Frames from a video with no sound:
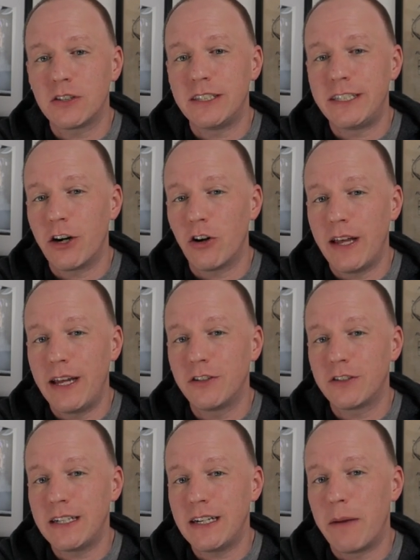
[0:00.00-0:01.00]
Darryl
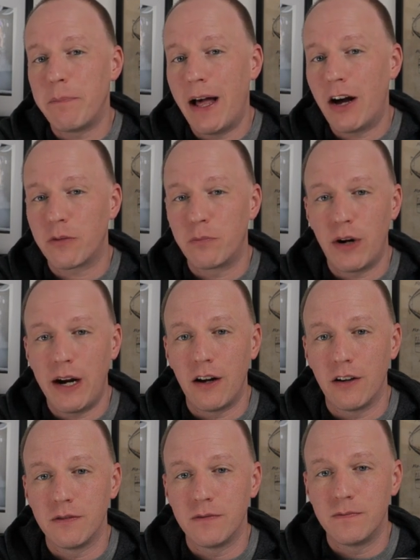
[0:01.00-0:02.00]
Henderson, and Malcolm
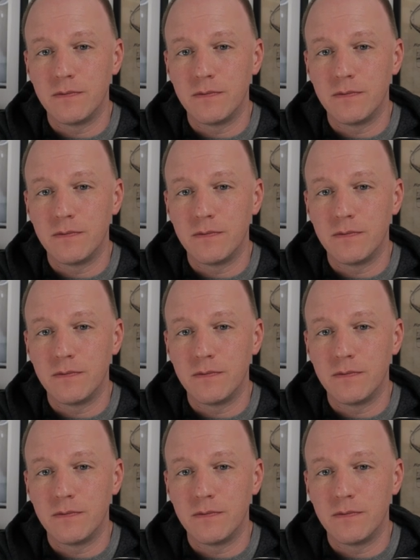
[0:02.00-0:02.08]
Brown.